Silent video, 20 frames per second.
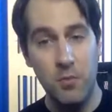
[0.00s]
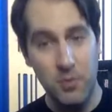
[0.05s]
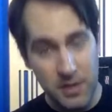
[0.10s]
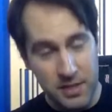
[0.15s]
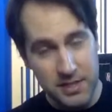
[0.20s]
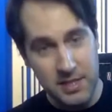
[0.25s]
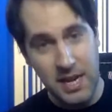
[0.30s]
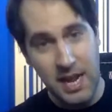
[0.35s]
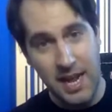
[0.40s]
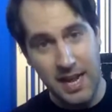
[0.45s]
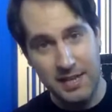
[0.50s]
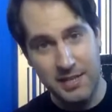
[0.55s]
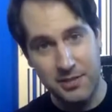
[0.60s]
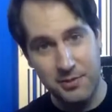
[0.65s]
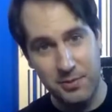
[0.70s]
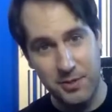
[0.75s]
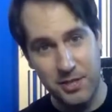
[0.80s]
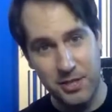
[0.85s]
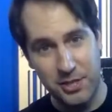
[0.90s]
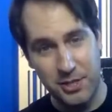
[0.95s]
And the reason I had
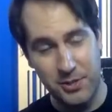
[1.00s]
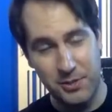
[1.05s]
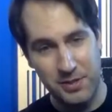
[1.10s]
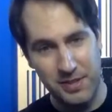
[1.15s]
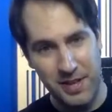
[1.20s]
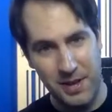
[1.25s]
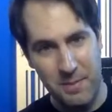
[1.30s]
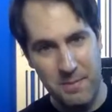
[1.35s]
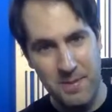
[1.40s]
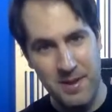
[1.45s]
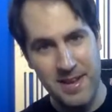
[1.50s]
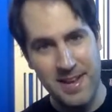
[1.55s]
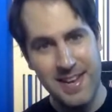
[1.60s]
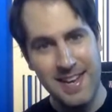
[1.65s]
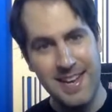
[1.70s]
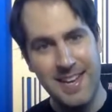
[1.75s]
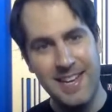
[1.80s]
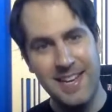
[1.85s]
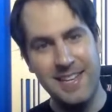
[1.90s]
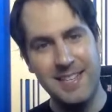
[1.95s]
to reshoot them
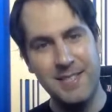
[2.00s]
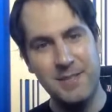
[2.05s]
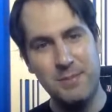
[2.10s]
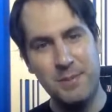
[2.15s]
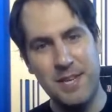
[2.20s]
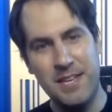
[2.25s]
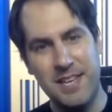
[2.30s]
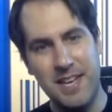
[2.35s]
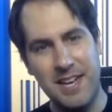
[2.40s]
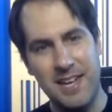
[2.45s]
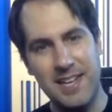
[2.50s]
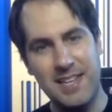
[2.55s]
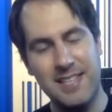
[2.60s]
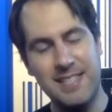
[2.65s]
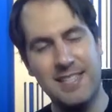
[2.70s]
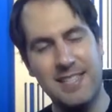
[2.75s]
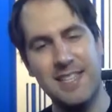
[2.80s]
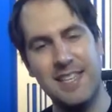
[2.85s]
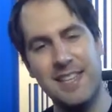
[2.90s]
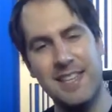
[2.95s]
is
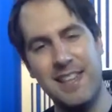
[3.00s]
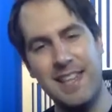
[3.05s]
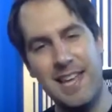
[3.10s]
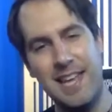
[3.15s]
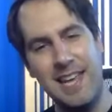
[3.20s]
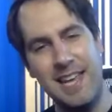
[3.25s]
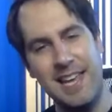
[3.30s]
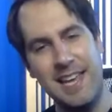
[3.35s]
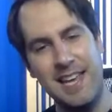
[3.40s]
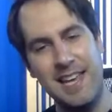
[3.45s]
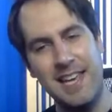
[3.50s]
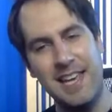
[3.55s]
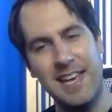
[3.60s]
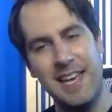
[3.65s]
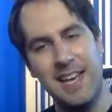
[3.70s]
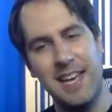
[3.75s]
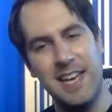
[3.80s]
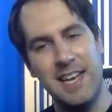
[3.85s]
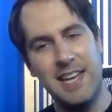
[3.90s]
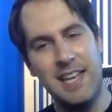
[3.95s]
because
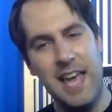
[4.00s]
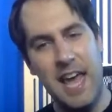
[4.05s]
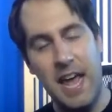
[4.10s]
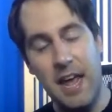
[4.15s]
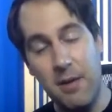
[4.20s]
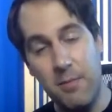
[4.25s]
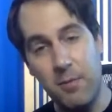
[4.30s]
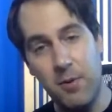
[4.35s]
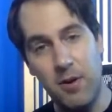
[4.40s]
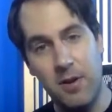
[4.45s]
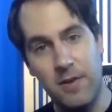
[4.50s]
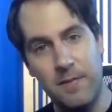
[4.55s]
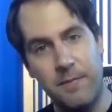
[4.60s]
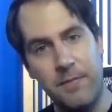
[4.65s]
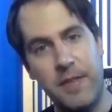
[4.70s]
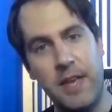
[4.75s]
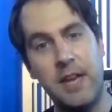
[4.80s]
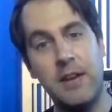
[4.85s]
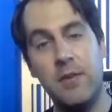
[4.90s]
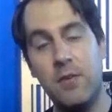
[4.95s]
the
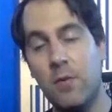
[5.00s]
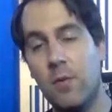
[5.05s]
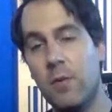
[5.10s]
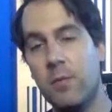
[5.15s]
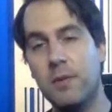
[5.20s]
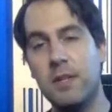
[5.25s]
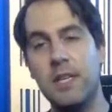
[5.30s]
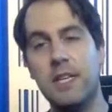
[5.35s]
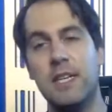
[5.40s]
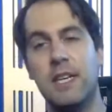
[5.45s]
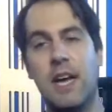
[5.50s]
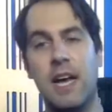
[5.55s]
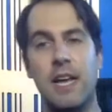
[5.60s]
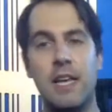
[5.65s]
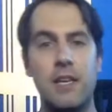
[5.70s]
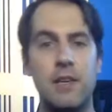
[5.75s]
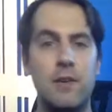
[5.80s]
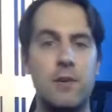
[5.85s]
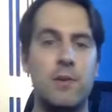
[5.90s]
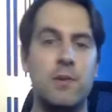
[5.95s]
camera that normally
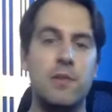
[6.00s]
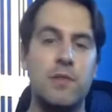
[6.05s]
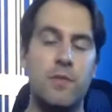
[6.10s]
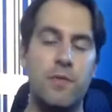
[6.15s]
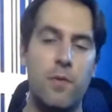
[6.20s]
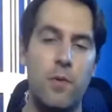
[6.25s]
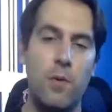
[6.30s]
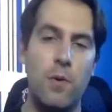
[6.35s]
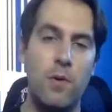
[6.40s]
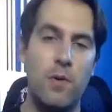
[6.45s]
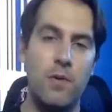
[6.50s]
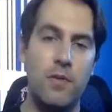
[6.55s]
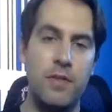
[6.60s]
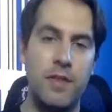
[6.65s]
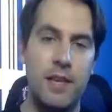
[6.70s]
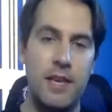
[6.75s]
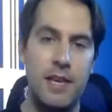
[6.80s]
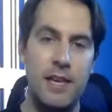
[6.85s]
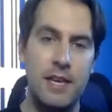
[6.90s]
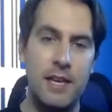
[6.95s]
I use for
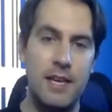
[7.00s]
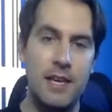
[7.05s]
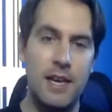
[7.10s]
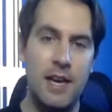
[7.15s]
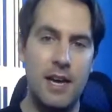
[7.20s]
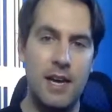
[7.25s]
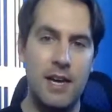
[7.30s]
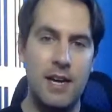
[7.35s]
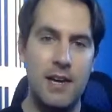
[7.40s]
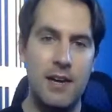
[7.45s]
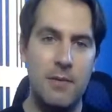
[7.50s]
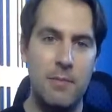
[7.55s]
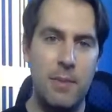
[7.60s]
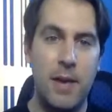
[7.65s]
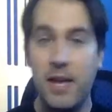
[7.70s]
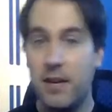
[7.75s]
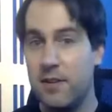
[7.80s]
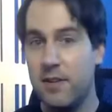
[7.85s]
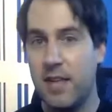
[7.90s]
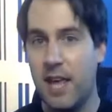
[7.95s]
the
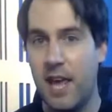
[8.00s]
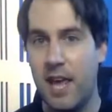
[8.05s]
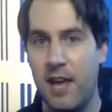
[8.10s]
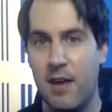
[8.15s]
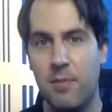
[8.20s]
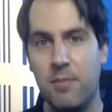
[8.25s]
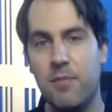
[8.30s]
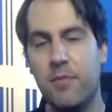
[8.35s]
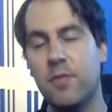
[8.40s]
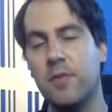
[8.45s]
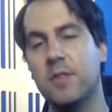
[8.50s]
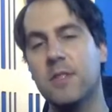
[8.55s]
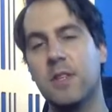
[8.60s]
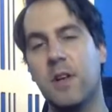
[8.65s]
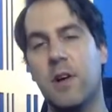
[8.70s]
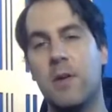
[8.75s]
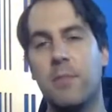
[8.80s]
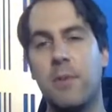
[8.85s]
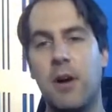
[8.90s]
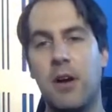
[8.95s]
pedal cam for
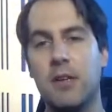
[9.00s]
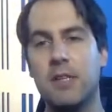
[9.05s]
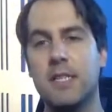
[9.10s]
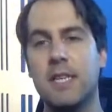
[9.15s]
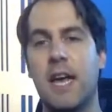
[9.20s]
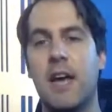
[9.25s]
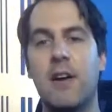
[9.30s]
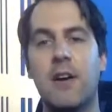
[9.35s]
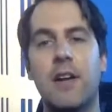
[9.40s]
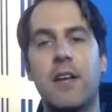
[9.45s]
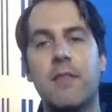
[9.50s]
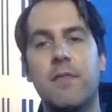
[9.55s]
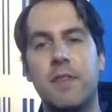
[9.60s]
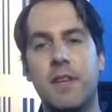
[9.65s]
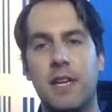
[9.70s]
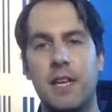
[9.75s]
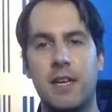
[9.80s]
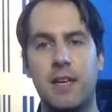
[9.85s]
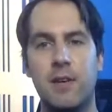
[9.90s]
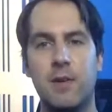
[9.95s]
Stompbox Saturday
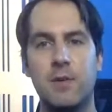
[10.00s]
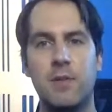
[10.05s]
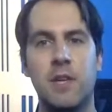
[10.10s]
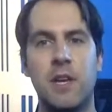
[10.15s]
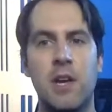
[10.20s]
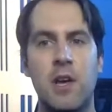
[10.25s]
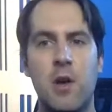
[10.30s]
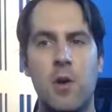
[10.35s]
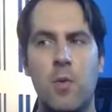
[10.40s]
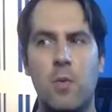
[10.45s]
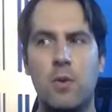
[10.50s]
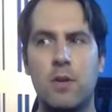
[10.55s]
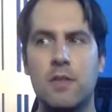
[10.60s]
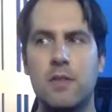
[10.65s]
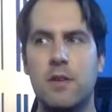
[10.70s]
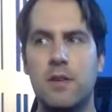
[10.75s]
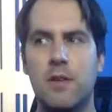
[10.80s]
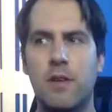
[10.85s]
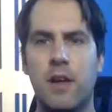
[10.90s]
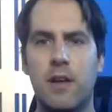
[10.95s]
videos
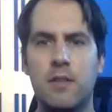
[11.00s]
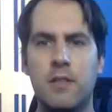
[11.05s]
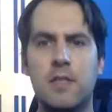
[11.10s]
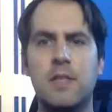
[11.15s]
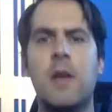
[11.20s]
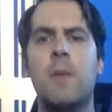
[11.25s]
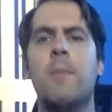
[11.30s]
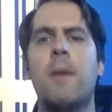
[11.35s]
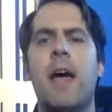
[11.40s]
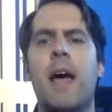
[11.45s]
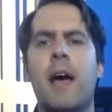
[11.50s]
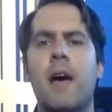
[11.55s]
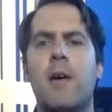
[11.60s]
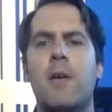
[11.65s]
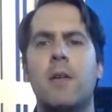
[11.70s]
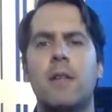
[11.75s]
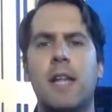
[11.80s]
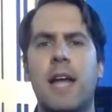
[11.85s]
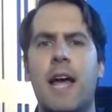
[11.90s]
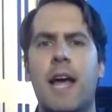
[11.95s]
was
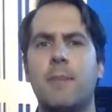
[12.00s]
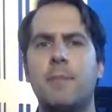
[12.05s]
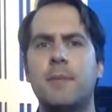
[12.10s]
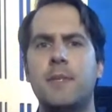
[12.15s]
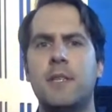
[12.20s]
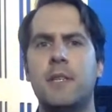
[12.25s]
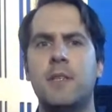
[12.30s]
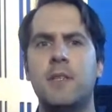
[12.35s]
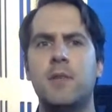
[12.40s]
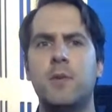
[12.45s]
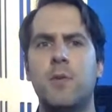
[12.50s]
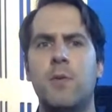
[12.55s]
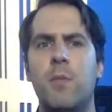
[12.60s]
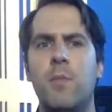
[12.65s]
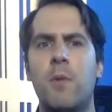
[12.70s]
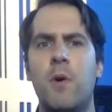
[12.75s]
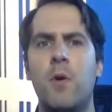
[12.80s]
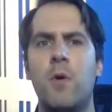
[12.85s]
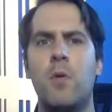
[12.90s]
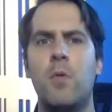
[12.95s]
somehow lapsed
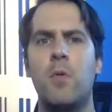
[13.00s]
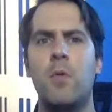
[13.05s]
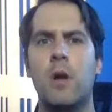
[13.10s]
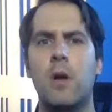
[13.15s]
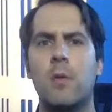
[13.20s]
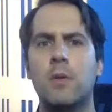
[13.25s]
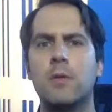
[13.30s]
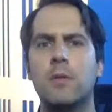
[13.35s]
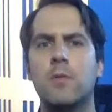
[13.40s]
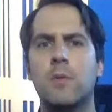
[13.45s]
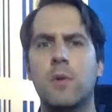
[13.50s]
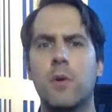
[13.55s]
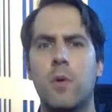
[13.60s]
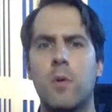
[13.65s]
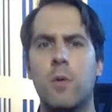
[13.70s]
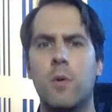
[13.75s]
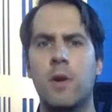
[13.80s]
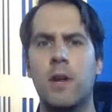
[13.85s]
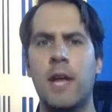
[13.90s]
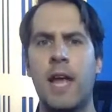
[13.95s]
into a mode where it was
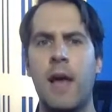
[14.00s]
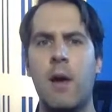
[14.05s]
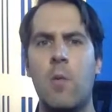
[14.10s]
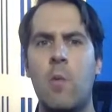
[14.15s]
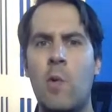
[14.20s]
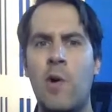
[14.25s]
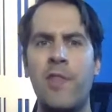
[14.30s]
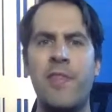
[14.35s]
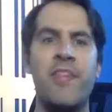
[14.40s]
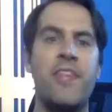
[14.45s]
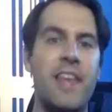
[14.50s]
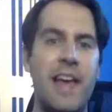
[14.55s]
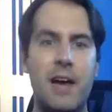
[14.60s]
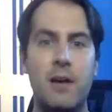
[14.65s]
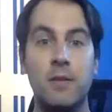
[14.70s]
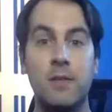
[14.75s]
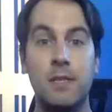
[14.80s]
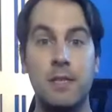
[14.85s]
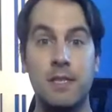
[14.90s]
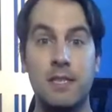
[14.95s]
recording at
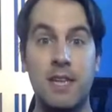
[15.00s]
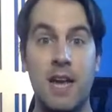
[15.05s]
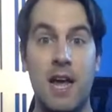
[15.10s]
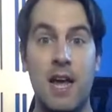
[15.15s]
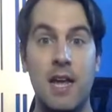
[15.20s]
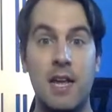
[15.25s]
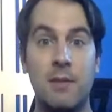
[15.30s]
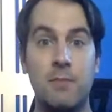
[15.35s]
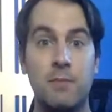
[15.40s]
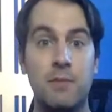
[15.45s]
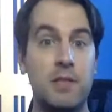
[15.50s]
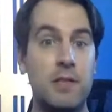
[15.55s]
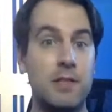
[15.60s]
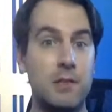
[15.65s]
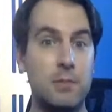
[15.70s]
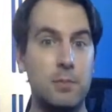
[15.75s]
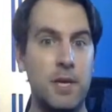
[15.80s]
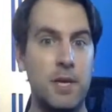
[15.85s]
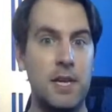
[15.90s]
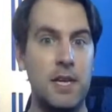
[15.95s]
1,000 times
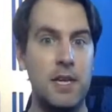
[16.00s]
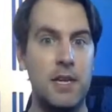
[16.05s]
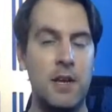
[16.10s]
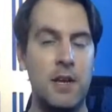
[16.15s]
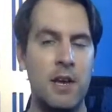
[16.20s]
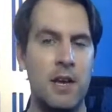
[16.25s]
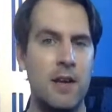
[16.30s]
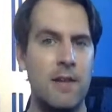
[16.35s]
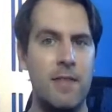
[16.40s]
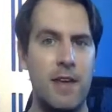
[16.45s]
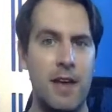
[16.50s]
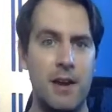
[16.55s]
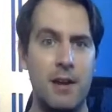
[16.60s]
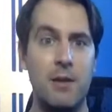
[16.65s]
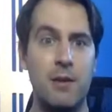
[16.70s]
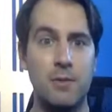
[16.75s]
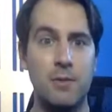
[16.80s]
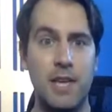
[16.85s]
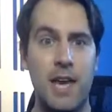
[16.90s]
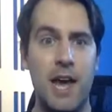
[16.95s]
the speed
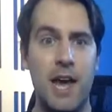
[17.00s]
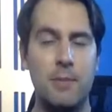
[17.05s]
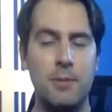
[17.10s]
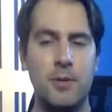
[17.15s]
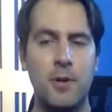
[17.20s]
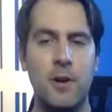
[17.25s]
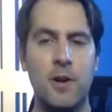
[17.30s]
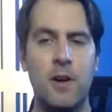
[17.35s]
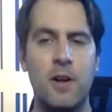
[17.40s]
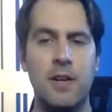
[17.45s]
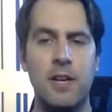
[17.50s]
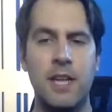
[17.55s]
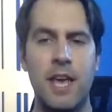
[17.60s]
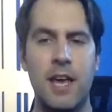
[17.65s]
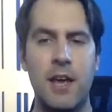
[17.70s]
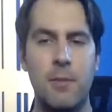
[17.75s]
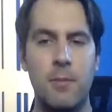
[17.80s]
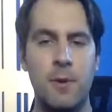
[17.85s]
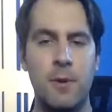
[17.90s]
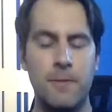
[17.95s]
that it was capturing on
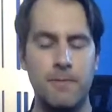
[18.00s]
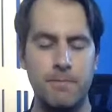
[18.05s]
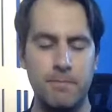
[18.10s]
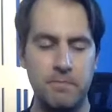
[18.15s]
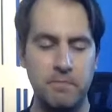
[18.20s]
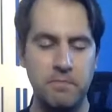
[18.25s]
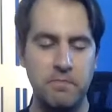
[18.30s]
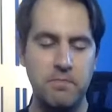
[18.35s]
camera.